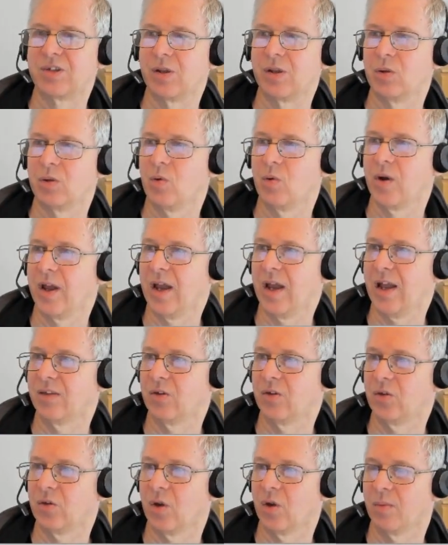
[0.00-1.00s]
looking at
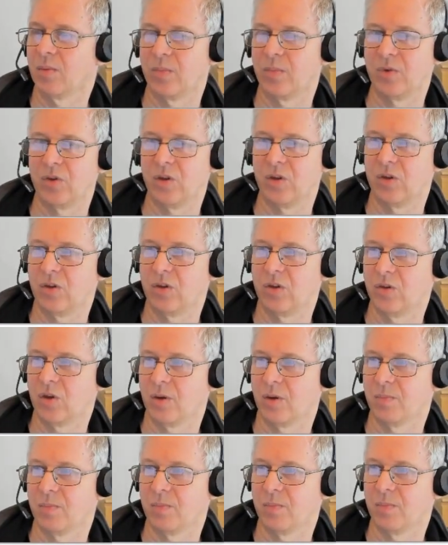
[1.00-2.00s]
the
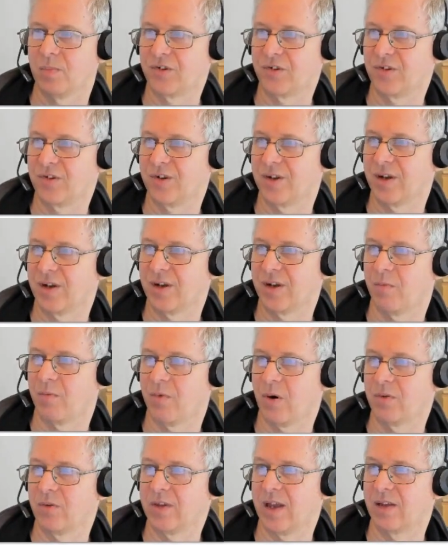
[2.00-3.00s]
numbers
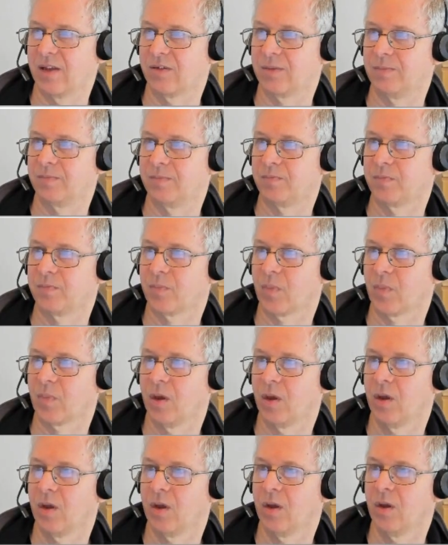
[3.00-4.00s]
about that.
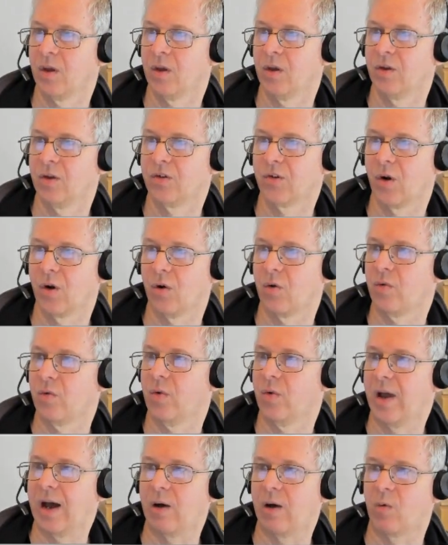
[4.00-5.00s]
So
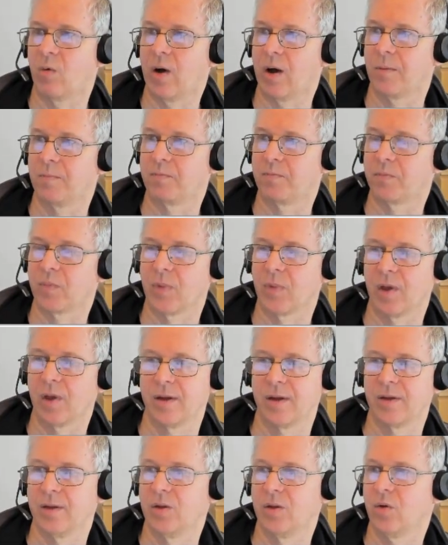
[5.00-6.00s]
yeah, well,
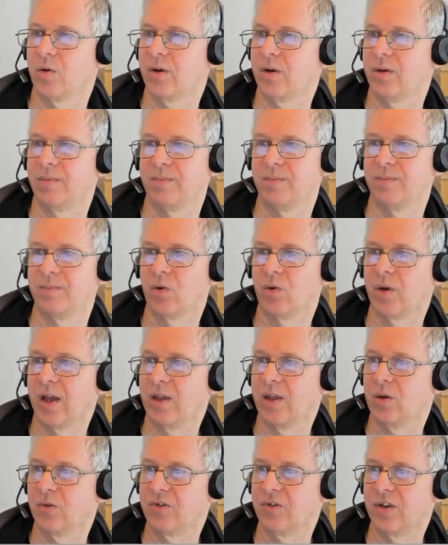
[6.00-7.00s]
you
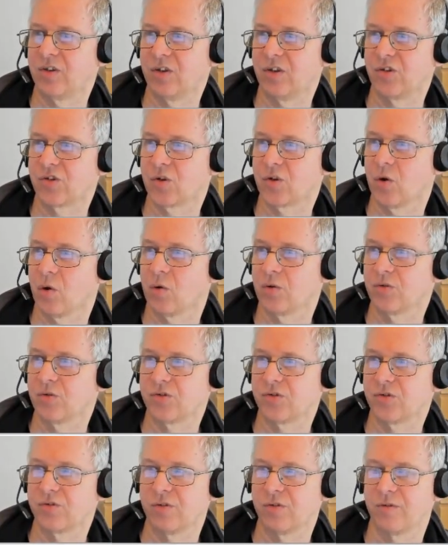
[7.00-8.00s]
can use it in
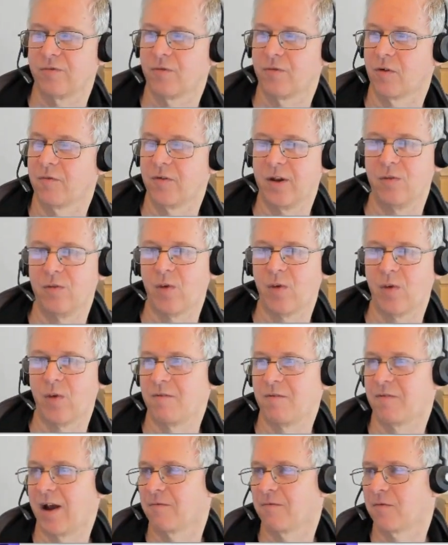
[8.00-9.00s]
schools for free
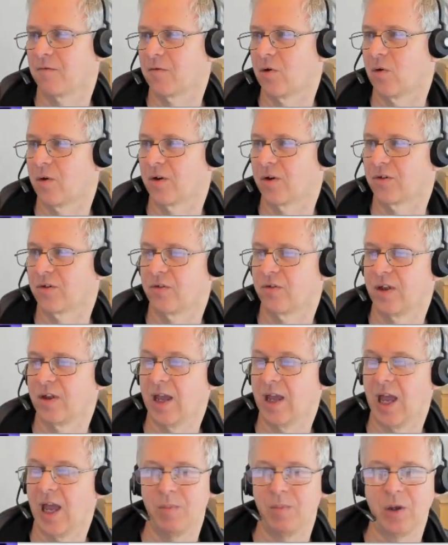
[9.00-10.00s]
Wi-Fi, of course, in
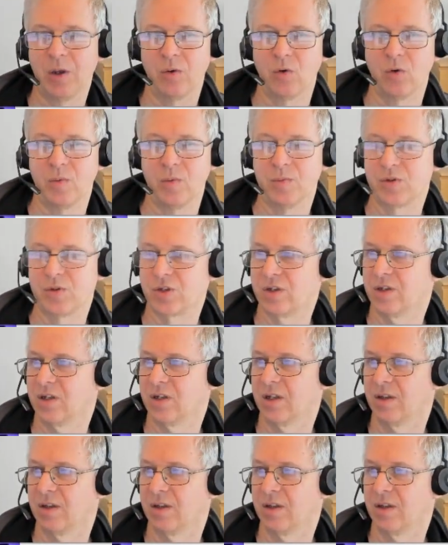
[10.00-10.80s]
gaming rooms,